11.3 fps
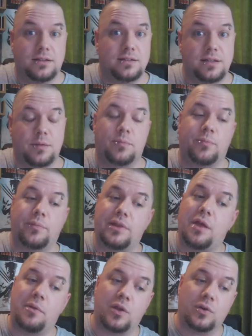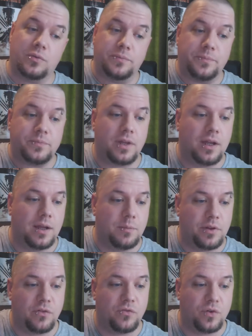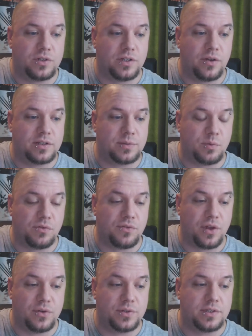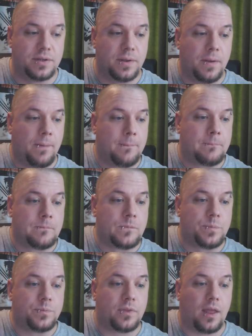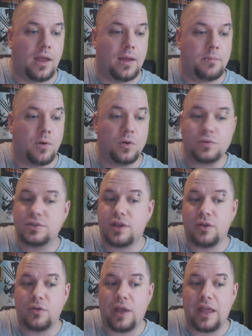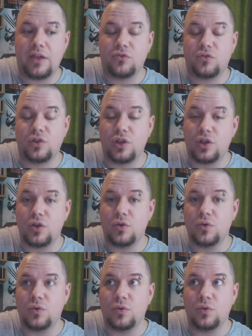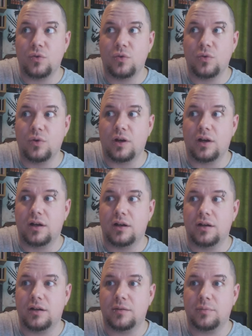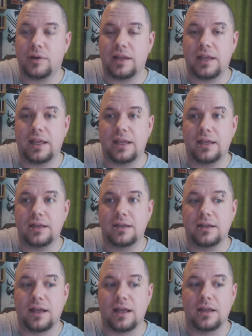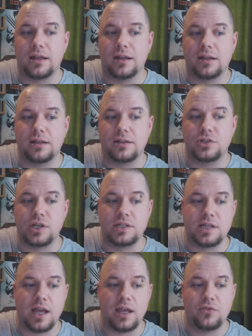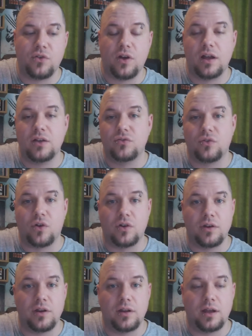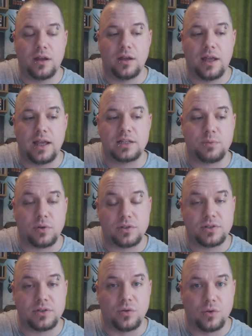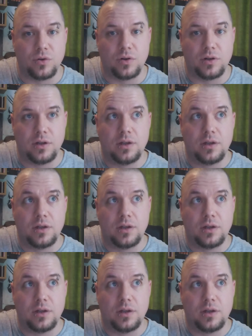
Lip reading: So that'd be cool. I'm looking forward to doing some more of those. Also, if you are playing GTA 5 on Xbox or